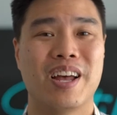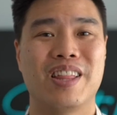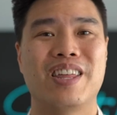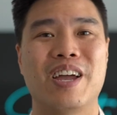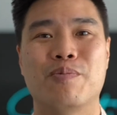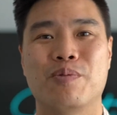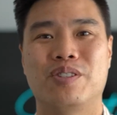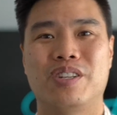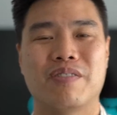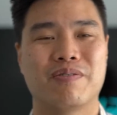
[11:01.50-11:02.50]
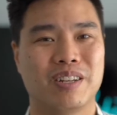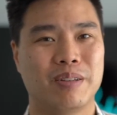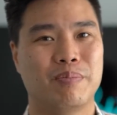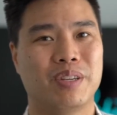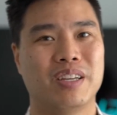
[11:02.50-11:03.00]
they would definitely
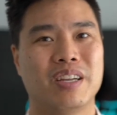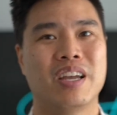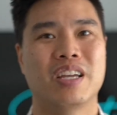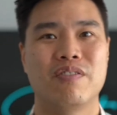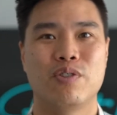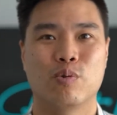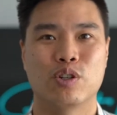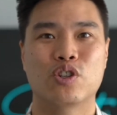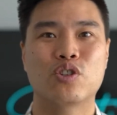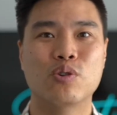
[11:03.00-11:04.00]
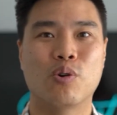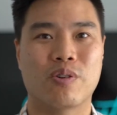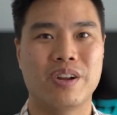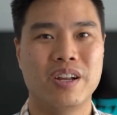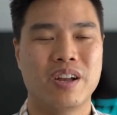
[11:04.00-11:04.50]
be giving you a
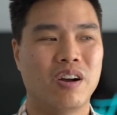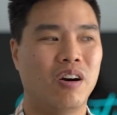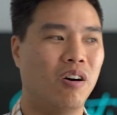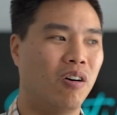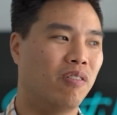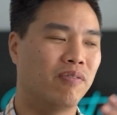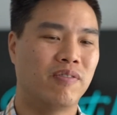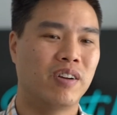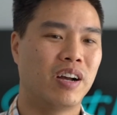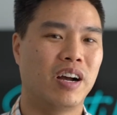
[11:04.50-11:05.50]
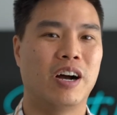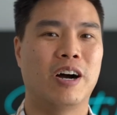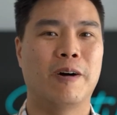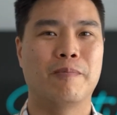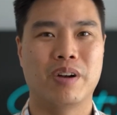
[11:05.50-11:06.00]
story of
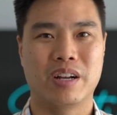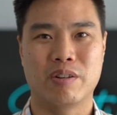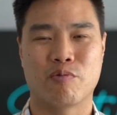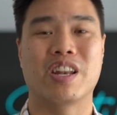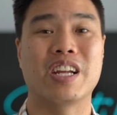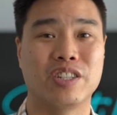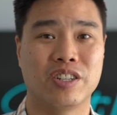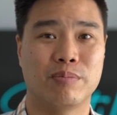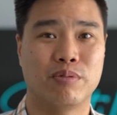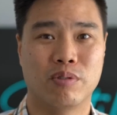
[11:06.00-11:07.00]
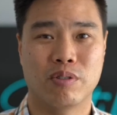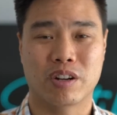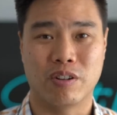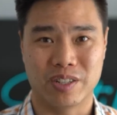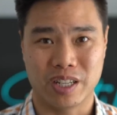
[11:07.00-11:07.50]
a relationship or a
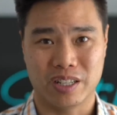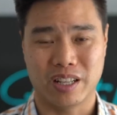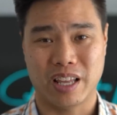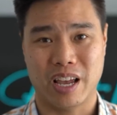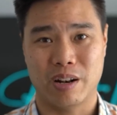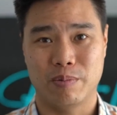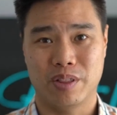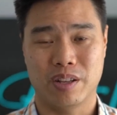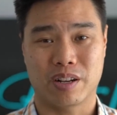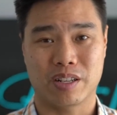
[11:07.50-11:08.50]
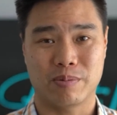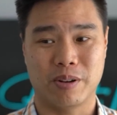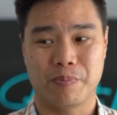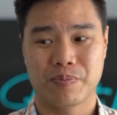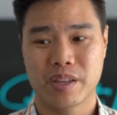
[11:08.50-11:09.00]
conversation that they had with the customer.
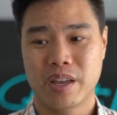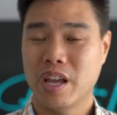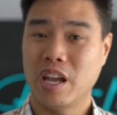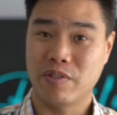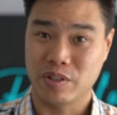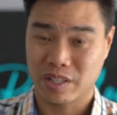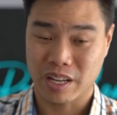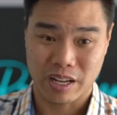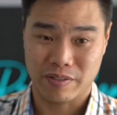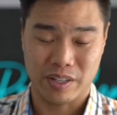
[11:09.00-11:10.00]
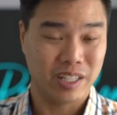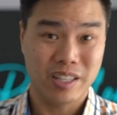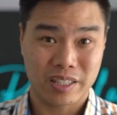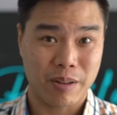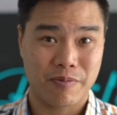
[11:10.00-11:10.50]
If in the
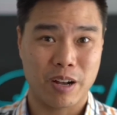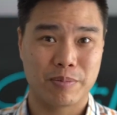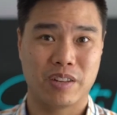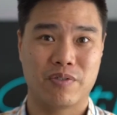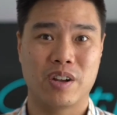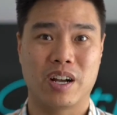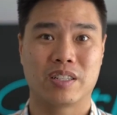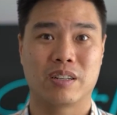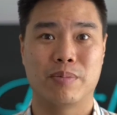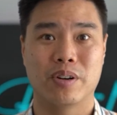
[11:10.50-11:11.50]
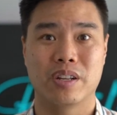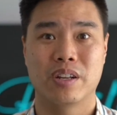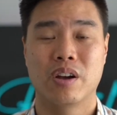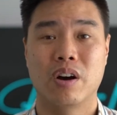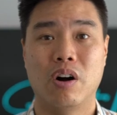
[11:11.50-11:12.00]
same pharmacy, if you ask somebody
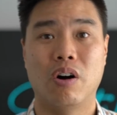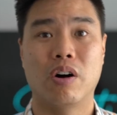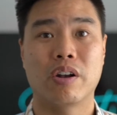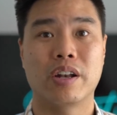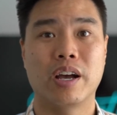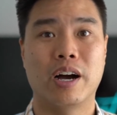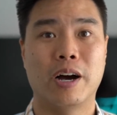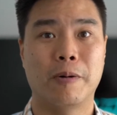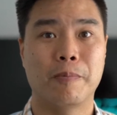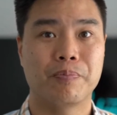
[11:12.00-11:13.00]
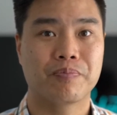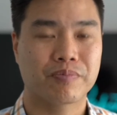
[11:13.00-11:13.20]
on